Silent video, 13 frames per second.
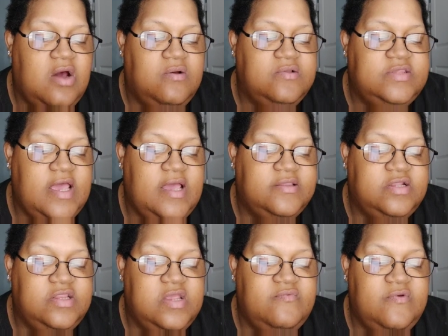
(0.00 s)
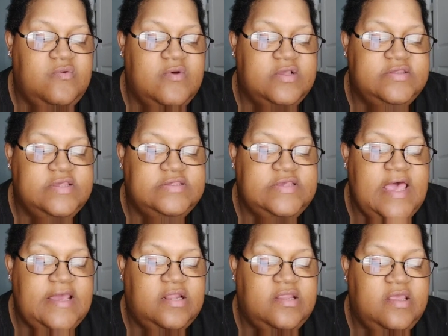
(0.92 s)
on-time delivery was
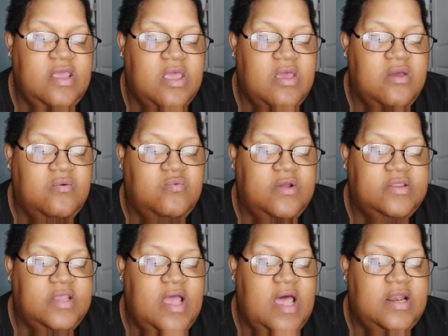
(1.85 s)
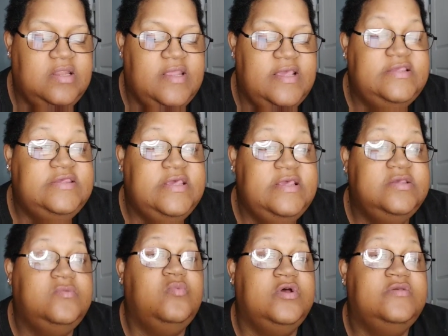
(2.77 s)
exactly what the holiday
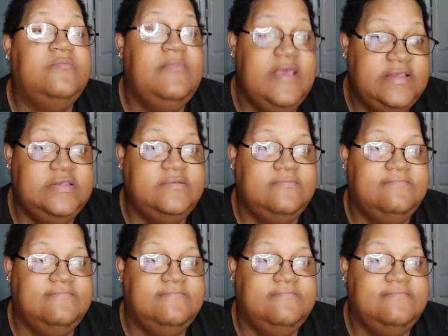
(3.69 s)
season was missing.